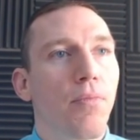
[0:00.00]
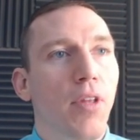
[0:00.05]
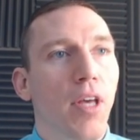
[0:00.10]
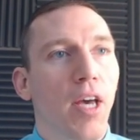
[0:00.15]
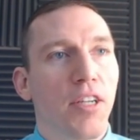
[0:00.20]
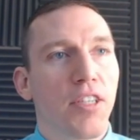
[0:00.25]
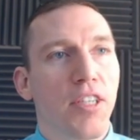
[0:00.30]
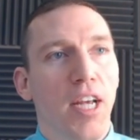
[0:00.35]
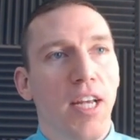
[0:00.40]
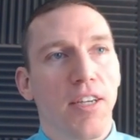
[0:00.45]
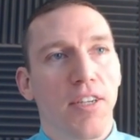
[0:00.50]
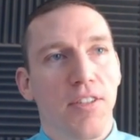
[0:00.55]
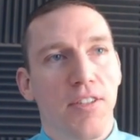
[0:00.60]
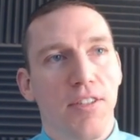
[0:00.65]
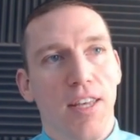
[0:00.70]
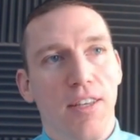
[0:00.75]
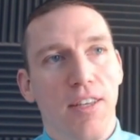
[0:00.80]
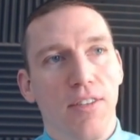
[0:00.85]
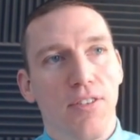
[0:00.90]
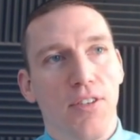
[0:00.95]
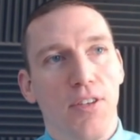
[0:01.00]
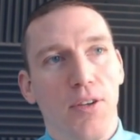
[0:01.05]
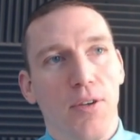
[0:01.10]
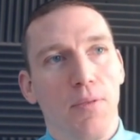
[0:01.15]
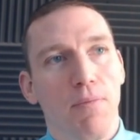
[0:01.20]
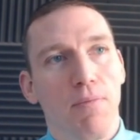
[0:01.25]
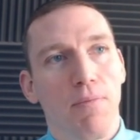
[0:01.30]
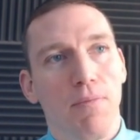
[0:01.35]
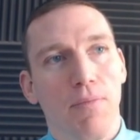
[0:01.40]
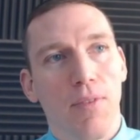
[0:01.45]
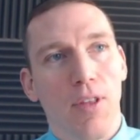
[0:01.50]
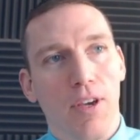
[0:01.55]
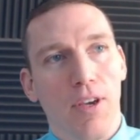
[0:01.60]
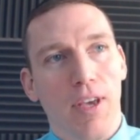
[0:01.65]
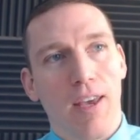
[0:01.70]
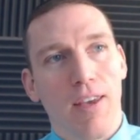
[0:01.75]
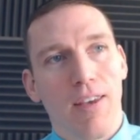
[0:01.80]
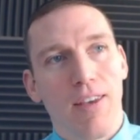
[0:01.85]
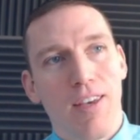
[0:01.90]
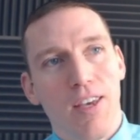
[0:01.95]
uh, changes this too. Okay,
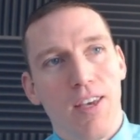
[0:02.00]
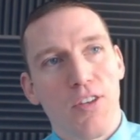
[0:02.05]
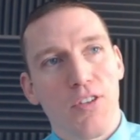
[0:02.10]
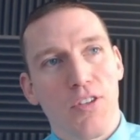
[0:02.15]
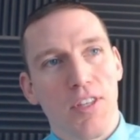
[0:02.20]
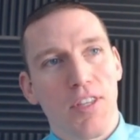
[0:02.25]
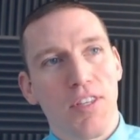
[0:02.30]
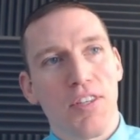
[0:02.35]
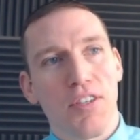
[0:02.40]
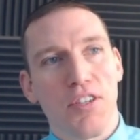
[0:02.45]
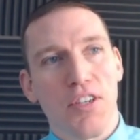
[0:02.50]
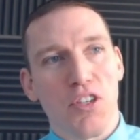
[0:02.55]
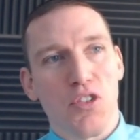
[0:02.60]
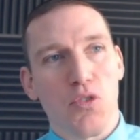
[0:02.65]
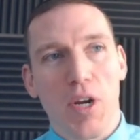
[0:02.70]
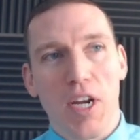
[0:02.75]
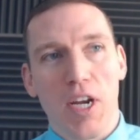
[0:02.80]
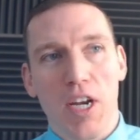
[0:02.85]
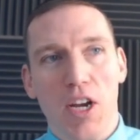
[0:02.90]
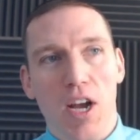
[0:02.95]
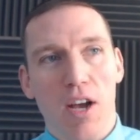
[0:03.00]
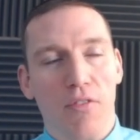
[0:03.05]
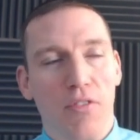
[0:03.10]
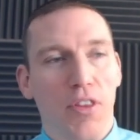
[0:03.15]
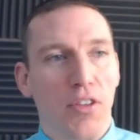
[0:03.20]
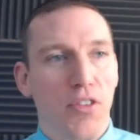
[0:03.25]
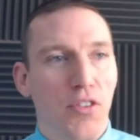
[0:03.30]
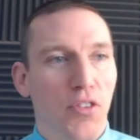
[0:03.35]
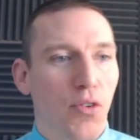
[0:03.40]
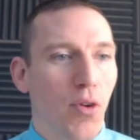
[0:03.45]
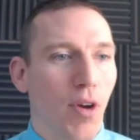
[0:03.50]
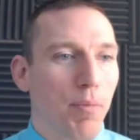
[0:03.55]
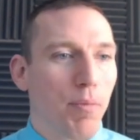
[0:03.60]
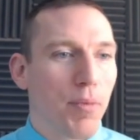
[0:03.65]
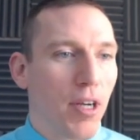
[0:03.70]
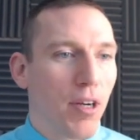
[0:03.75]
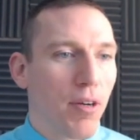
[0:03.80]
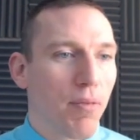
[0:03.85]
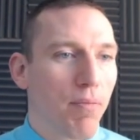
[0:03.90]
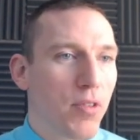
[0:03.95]
so this is just reading off the script
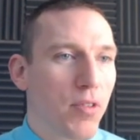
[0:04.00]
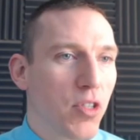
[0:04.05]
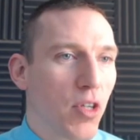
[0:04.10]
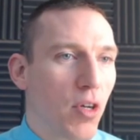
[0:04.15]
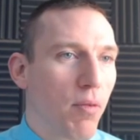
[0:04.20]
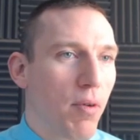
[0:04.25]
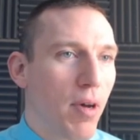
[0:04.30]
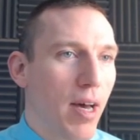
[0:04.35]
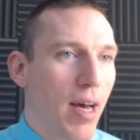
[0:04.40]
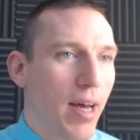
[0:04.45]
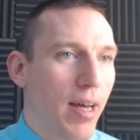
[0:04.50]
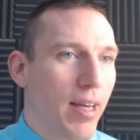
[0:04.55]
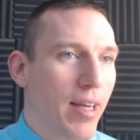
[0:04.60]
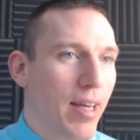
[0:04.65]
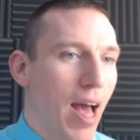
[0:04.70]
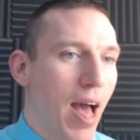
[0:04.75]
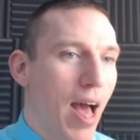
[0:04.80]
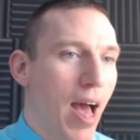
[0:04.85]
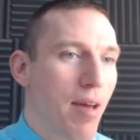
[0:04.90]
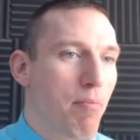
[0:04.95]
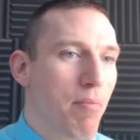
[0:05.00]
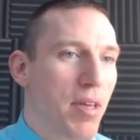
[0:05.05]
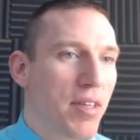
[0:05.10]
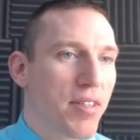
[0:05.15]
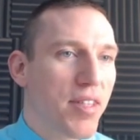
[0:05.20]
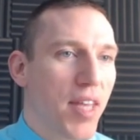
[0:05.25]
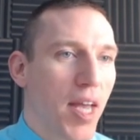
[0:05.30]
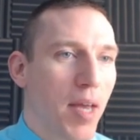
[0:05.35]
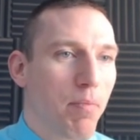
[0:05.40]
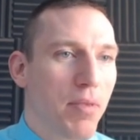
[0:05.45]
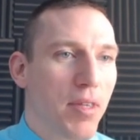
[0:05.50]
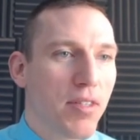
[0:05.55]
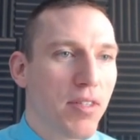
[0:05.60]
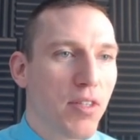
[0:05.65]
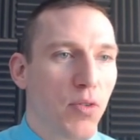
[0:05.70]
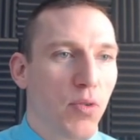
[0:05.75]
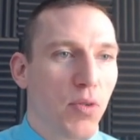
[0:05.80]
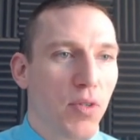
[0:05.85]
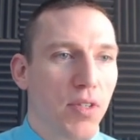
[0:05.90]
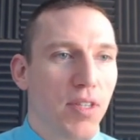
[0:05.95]
here. So I, I mistyped this.
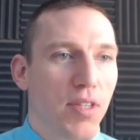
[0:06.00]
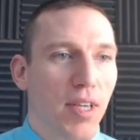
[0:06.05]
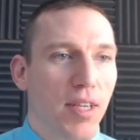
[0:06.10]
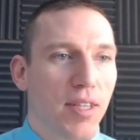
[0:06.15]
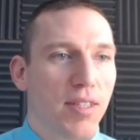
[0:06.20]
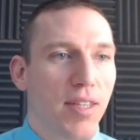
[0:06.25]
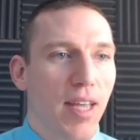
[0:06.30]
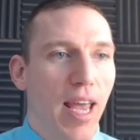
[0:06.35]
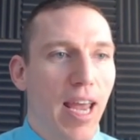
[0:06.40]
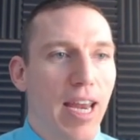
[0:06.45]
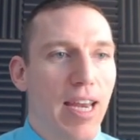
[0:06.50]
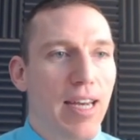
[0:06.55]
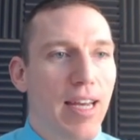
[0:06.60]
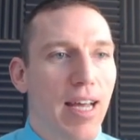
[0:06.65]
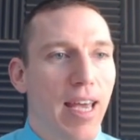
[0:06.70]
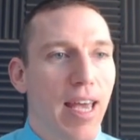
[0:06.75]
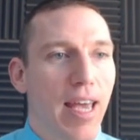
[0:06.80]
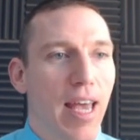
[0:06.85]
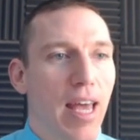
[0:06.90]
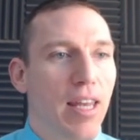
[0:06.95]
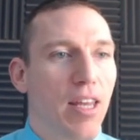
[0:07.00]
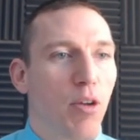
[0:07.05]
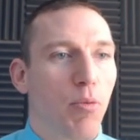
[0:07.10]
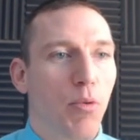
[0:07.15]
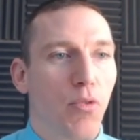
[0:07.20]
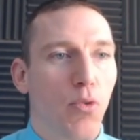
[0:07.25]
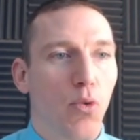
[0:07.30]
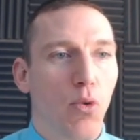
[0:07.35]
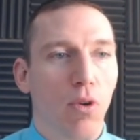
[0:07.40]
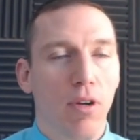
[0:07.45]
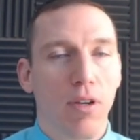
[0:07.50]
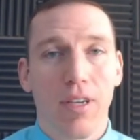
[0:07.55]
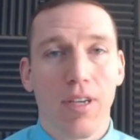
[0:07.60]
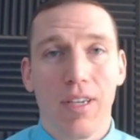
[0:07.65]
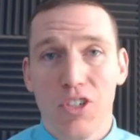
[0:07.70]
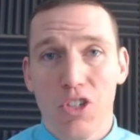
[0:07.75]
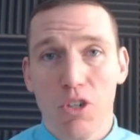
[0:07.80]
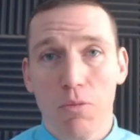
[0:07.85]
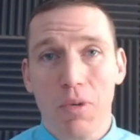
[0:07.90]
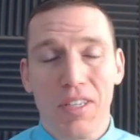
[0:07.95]
This was six eight I had in there before. It
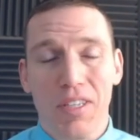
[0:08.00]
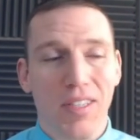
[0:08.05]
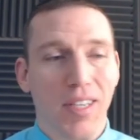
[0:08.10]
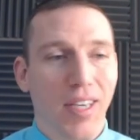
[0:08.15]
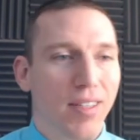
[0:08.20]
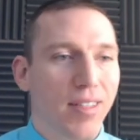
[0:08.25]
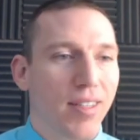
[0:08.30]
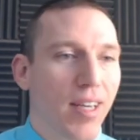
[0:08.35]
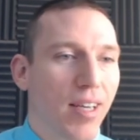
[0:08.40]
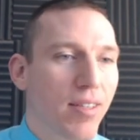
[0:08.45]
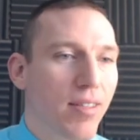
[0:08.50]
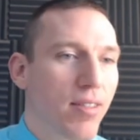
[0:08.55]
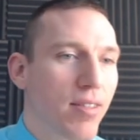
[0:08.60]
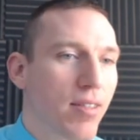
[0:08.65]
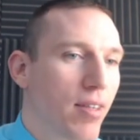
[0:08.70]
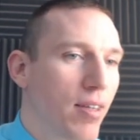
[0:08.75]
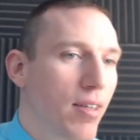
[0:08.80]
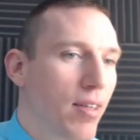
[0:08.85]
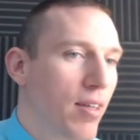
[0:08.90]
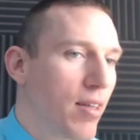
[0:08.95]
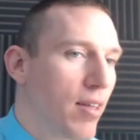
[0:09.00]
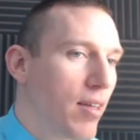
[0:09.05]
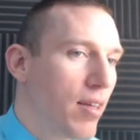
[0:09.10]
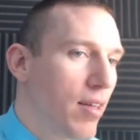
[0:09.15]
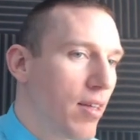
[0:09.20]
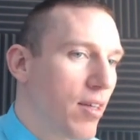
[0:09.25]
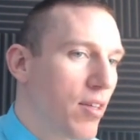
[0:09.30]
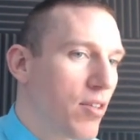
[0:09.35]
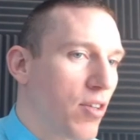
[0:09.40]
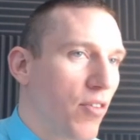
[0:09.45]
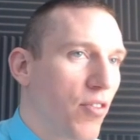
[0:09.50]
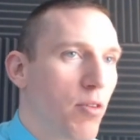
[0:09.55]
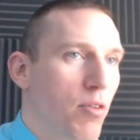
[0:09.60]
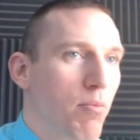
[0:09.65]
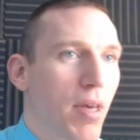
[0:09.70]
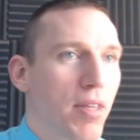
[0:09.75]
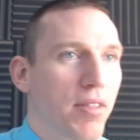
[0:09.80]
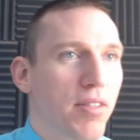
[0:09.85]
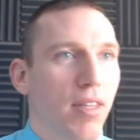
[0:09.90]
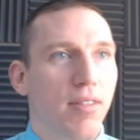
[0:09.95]
should be six six. So if you
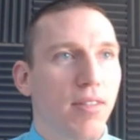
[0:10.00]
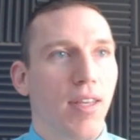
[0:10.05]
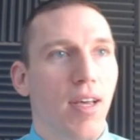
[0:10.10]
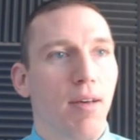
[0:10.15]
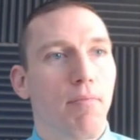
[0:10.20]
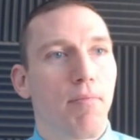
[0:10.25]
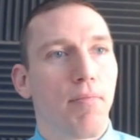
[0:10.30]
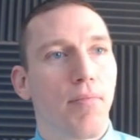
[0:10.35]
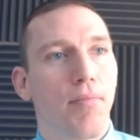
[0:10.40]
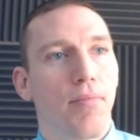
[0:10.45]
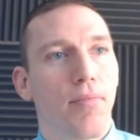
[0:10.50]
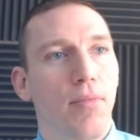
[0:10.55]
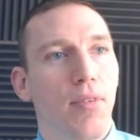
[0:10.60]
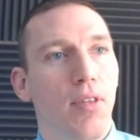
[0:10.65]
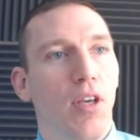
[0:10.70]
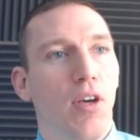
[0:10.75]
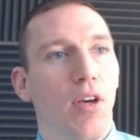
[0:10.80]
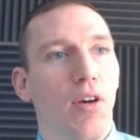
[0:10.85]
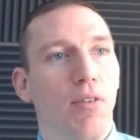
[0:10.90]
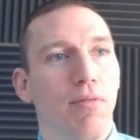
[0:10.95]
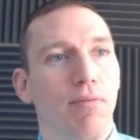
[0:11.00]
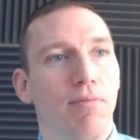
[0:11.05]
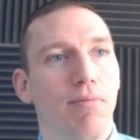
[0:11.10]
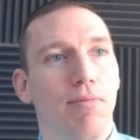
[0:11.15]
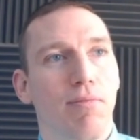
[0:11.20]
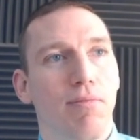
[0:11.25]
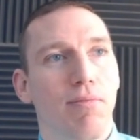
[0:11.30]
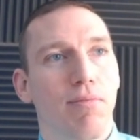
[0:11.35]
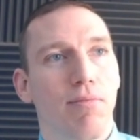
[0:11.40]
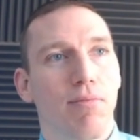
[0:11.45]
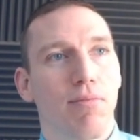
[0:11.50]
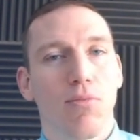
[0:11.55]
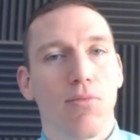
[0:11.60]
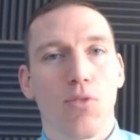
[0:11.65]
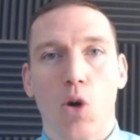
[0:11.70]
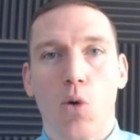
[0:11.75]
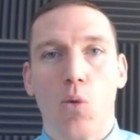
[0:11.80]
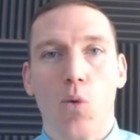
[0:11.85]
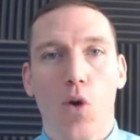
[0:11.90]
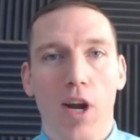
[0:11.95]
mess this up, you know,
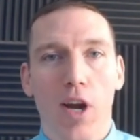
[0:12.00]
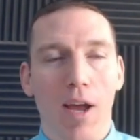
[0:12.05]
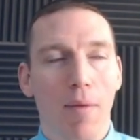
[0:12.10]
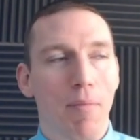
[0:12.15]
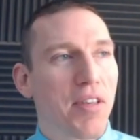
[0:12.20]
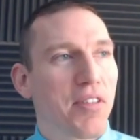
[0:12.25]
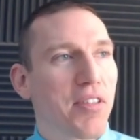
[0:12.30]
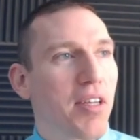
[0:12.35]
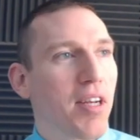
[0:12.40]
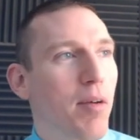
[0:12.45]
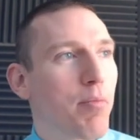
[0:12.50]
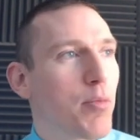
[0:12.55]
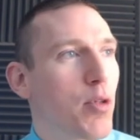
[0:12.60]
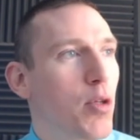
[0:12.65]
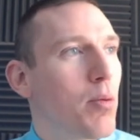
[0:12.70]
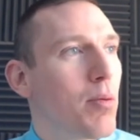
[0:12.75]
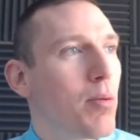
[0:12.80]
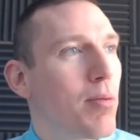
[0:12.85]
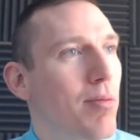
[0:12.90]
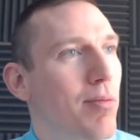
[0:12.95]
don't worry, I messed it up too.